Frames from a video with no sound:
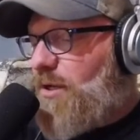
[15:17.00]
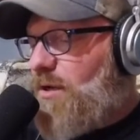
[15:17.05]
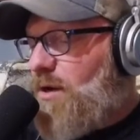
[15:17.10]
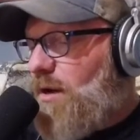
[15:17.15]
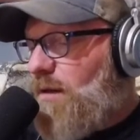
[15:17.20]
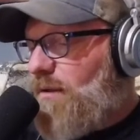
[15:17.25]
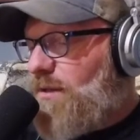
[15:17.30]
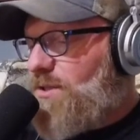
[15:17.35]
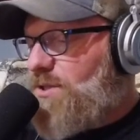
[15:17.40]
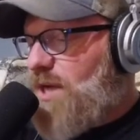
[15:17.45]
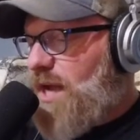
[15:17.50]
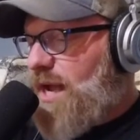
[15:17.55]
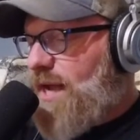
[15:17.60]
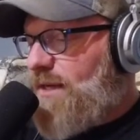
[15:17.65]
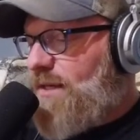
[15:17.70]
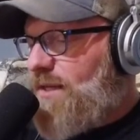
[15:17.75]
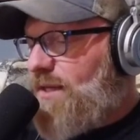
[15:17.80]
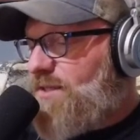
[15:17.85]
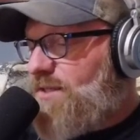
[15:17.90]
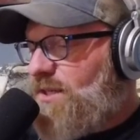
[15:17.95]
College
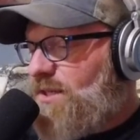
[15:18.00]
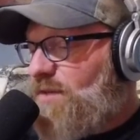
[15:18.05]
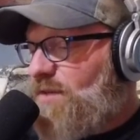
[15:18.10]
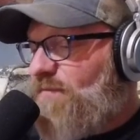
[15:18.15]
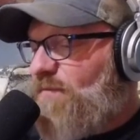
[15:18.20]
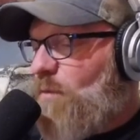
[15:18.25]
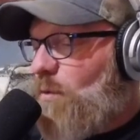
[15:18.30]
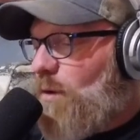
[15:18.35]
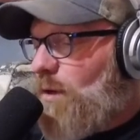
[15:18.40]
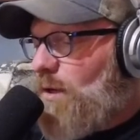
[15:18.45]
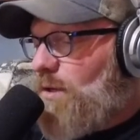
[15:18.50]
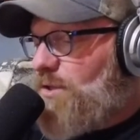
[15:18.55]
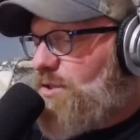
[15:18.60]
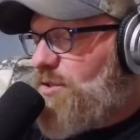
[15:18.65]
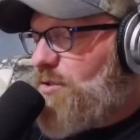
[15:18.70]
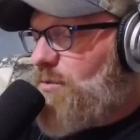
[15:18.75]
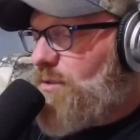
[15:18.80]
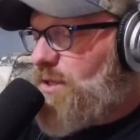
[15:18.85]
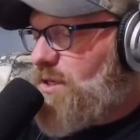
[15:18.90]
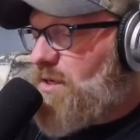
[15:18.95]
and attended for
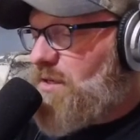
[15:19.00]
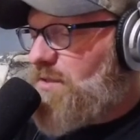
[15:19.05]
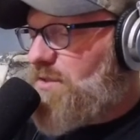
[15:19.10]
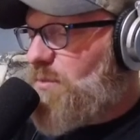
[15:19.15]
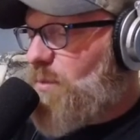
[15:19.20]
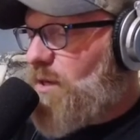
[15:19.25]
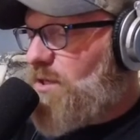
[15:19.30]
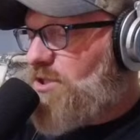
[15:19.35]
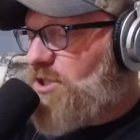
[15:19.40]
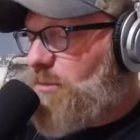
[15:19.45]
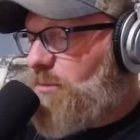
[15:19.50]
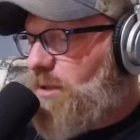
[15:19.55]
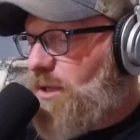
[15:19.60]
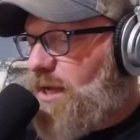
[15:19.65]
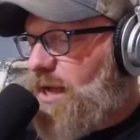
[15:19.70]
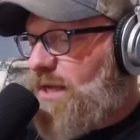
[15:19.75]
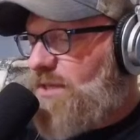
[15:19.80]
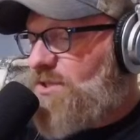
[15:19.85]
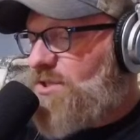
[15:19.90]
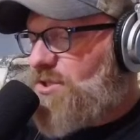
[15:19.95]
2 years, where she
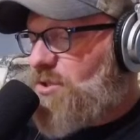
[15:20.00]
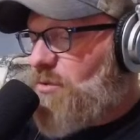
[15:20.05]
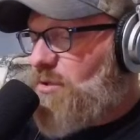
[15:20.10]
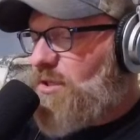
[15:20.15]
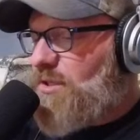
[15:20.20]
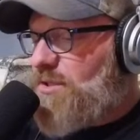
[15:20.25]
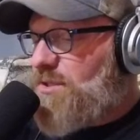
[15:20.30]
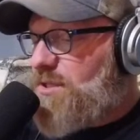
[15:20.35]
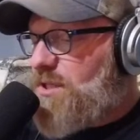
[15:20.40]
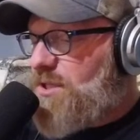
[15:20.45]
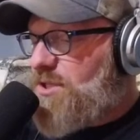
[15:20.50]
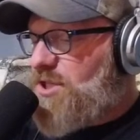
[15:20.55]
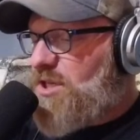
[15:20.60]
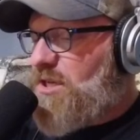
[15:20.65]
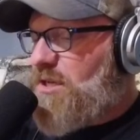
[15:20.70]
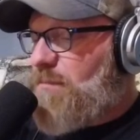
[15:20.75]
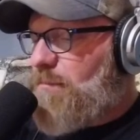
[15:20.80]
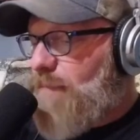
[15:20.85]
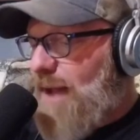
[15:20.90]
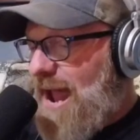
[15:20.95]
began student
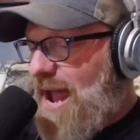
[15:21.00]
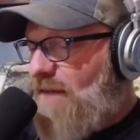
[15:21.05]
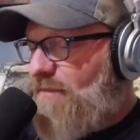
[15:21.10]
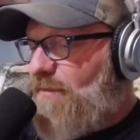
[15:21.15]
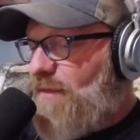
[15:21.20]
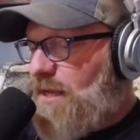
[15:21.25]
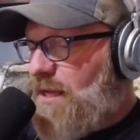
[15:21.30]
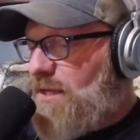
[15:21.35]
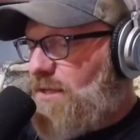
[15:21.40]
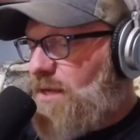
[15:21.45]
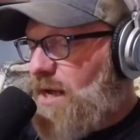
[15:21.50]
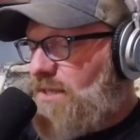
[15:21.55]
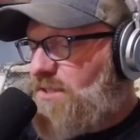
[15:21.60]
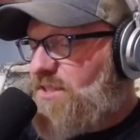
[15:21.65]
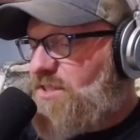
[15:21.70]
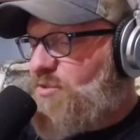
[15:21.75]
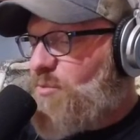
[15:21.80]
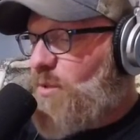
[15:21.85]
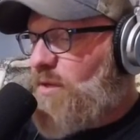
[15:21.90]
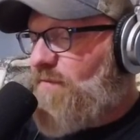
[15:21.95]
teaching math in
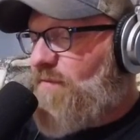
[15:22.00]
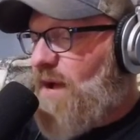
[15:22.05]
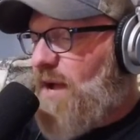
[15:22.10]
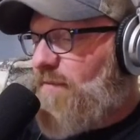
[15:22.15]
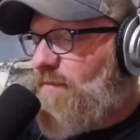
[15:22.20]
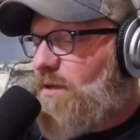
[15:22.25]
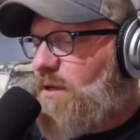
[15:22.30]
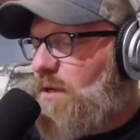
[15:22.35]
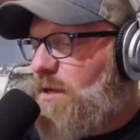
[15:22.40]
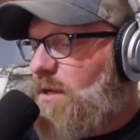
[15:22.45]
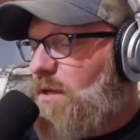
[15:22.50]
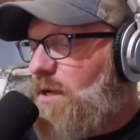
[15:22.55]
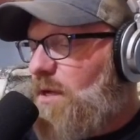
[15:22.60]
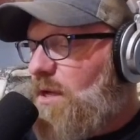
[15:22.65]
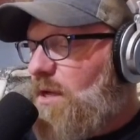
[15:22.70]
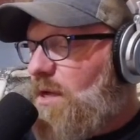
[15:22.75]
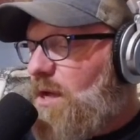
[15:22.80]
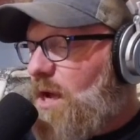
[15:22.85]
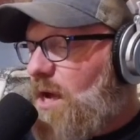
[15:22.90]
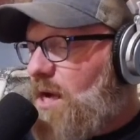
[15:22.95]

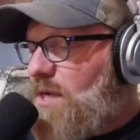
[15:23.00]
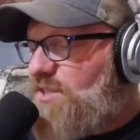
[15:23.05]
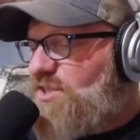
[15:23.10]
1925.